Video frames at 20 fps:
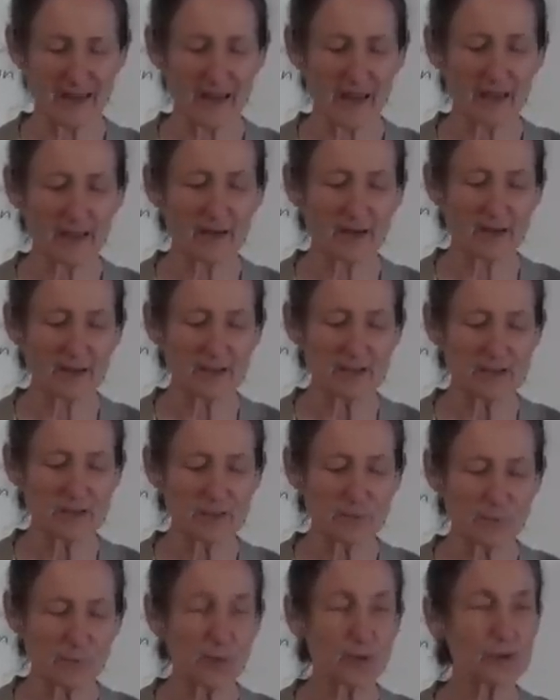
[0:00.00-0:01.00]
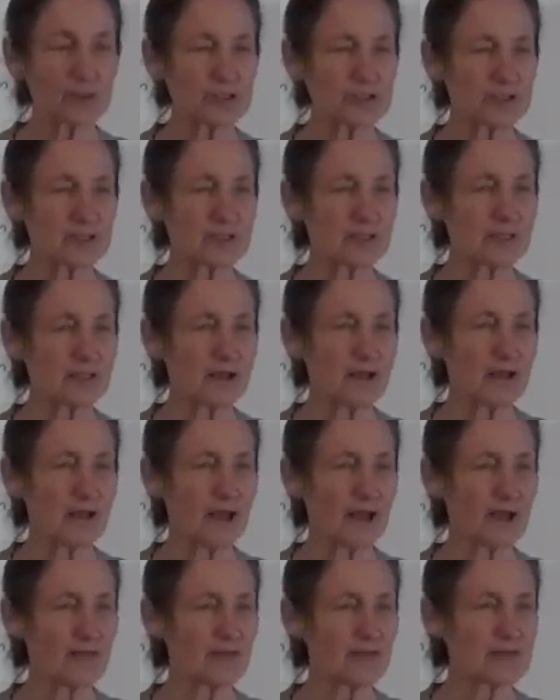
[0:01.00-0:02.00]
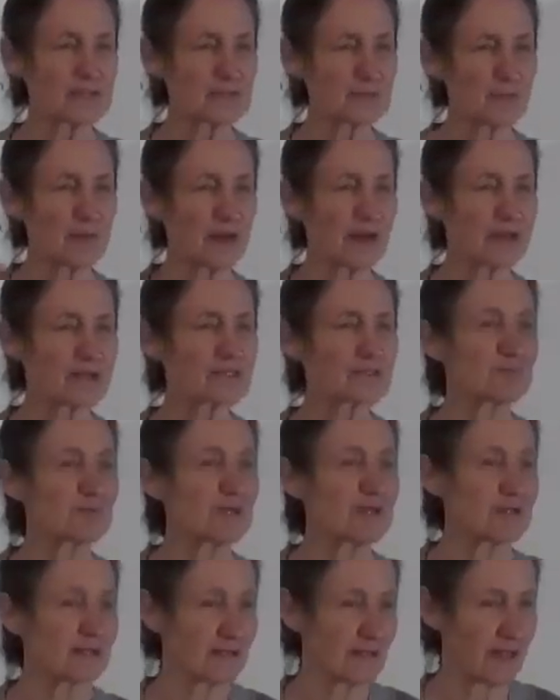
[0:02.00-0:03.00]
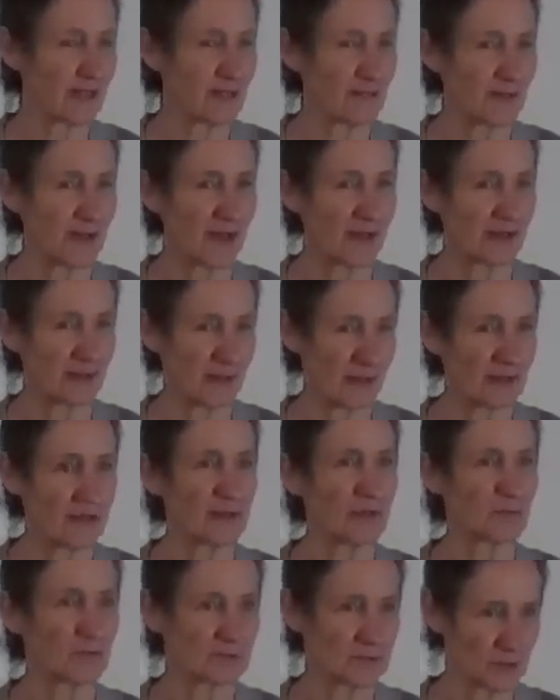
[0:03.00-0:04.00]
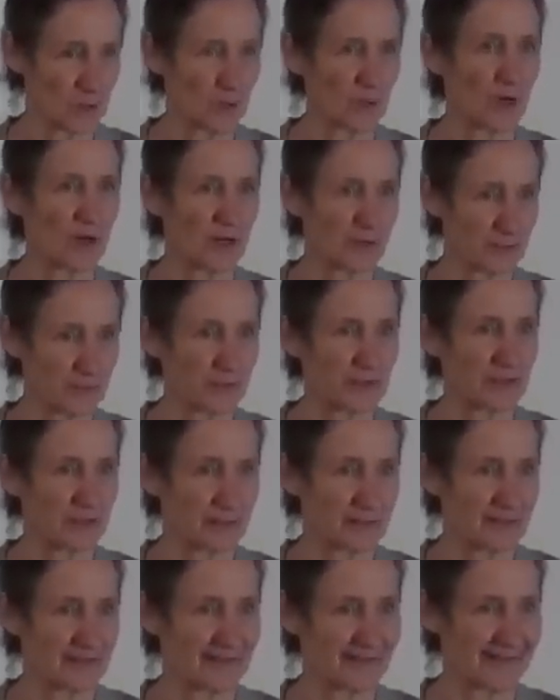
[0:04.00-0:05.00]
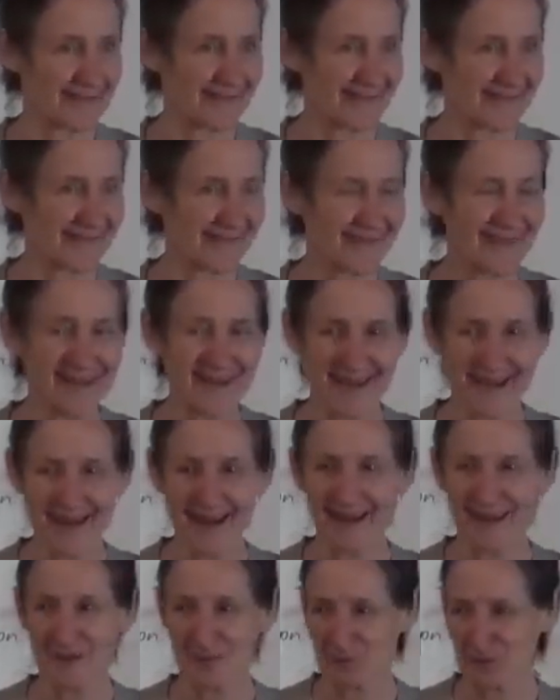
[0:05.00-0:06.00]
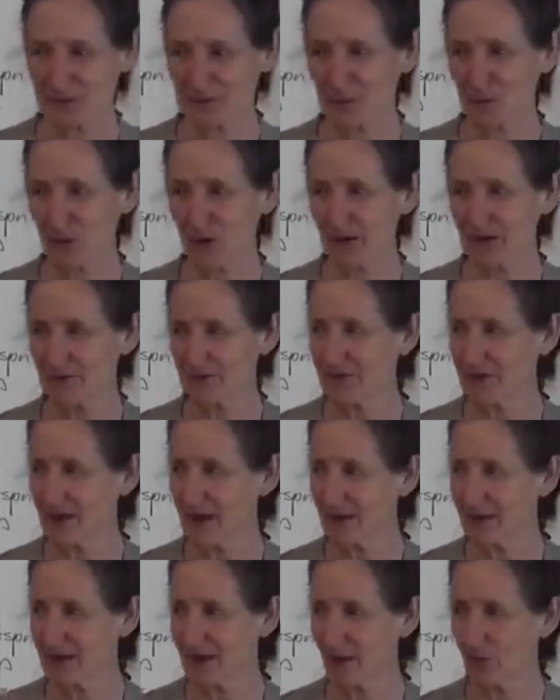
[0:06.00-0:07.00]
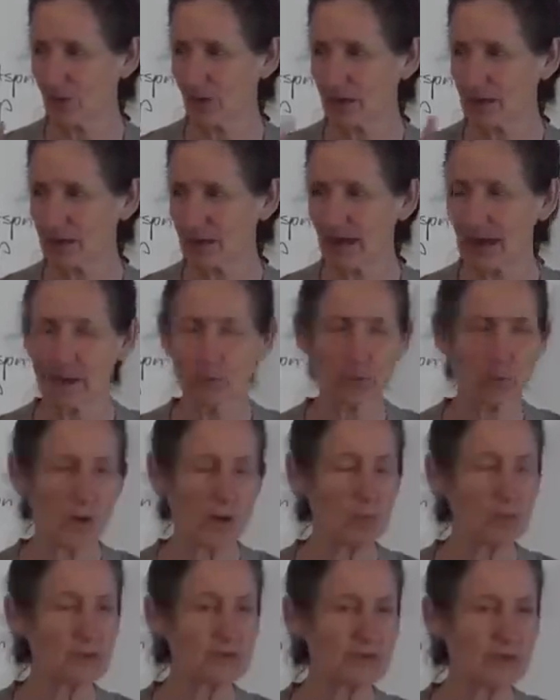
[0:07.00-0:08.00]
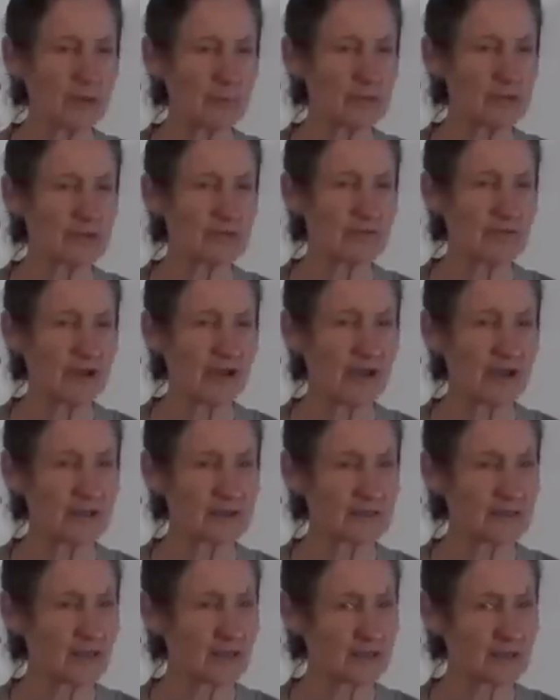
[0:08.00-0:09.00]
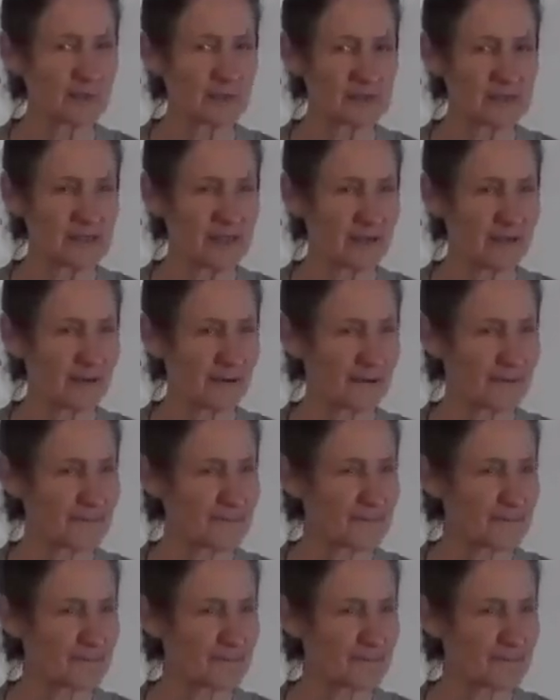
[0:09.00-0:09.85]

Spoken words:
and I just pushed it, and this black splinter came out, and it was quite big and it was quite fat. Now what would have happened if I hadn't done the potato?